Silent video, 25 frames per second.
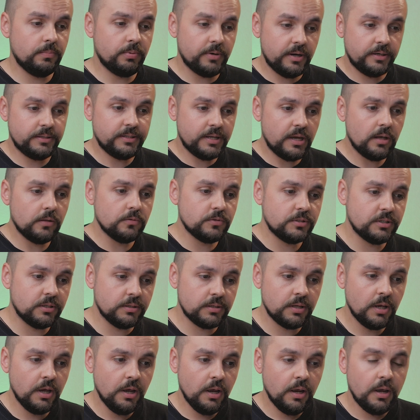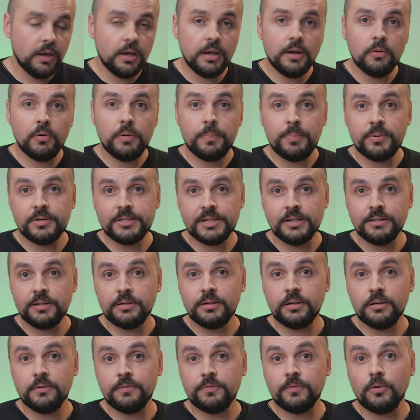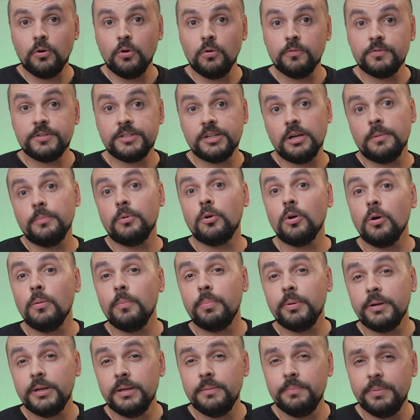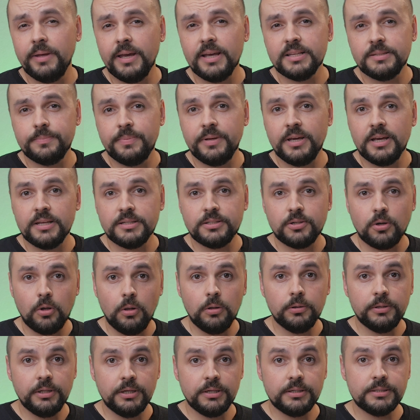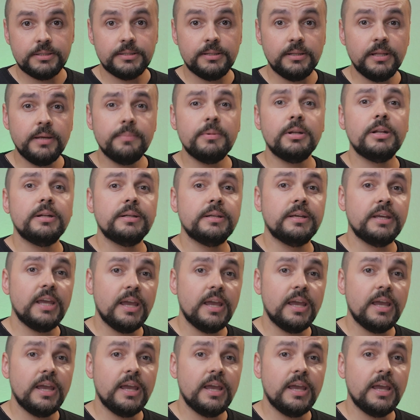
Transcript: Brett Townsend, a representative of some company BSBS Holdings Limited,